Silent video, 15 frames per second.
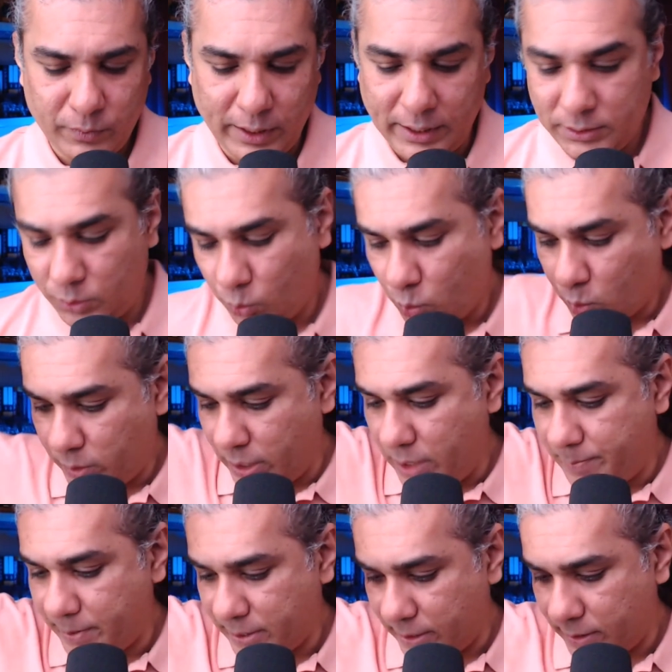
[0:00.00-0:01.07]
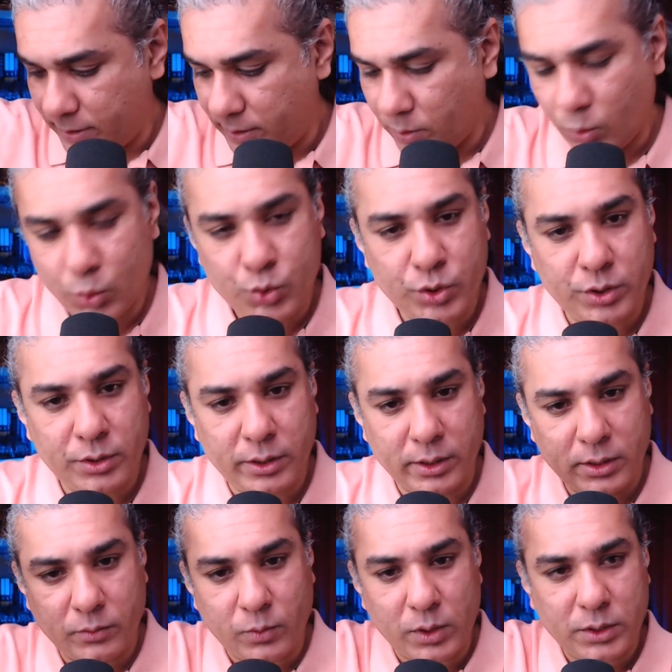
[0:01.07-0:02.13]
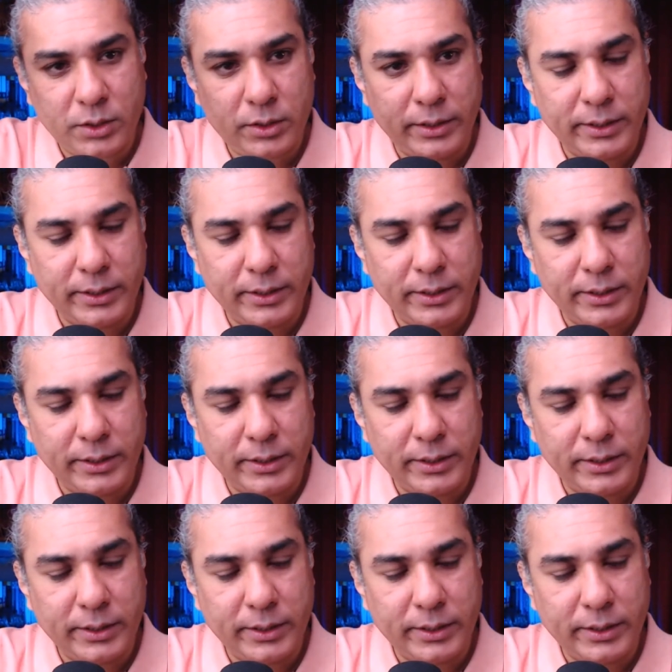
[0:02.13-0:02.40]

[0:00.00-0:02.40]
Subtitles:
As you go deeper under the ocean, under the water,